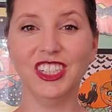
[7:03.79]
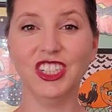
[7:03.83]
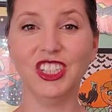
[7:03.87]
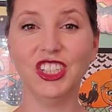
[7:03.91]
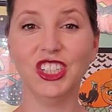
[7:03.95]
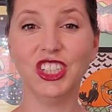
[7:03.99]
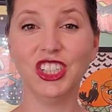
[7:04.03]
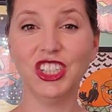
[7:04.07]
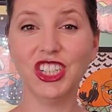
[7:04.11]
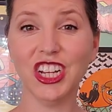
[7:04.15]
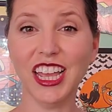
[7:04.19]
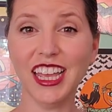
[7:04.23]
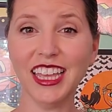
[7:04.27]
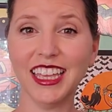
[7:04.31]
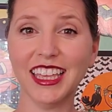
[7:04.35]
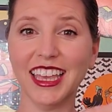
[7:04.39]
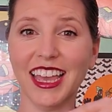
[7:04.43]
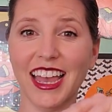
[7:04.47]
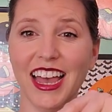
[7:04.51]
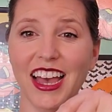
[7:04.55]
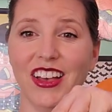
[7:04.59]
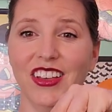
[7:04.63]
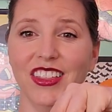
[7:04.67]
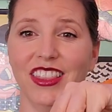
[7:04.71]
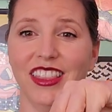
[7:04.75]
check
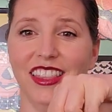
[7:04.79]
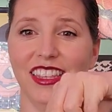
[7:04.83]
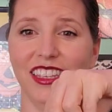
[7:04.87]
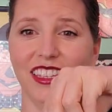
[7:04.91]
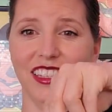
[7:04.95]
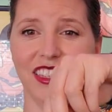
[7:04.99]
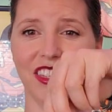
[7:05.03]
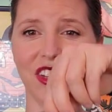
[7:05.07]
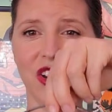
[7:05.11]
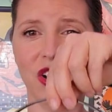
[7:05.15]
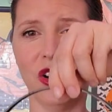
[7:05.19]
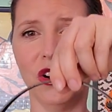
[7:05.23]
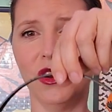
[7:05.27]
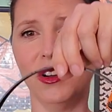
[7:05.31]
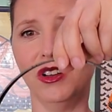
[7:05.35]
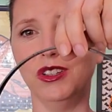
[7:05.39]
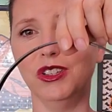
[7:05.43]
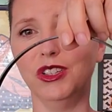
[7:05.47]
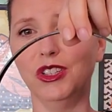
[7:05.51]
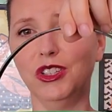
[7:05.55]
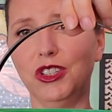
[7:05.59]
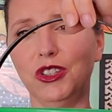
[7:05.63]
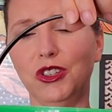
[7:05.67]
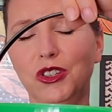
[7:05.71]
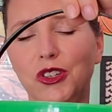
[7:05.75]
out this
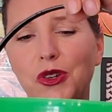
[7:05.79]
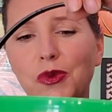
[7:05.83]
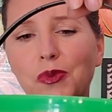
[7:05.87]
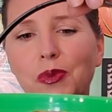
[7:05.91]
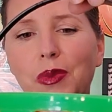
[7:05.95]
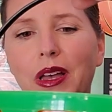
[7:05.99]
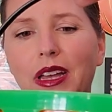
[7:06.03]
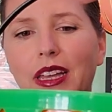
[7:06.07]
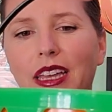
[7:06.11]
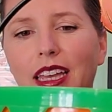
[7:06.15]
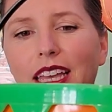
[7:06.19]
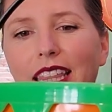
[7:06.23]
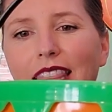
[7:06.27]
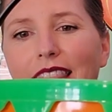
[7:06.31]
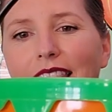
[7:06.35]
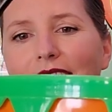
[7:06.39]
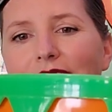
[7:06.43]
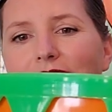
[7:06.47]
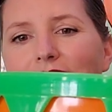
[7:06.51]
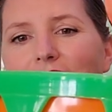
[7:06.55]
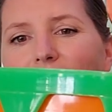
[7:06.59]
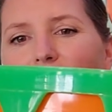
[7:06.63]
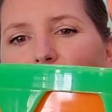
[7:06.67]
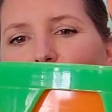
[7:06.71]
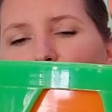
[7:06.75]
Carl's Jr. bucket.
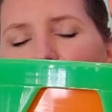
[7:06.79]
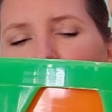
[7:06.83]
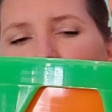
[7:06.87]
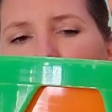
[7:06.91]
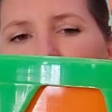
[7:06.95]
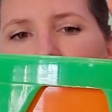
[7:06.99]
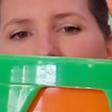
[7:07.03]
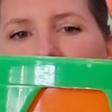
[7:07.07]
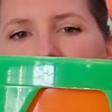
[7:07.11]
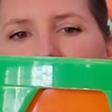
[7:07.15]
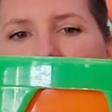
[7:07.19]
This is from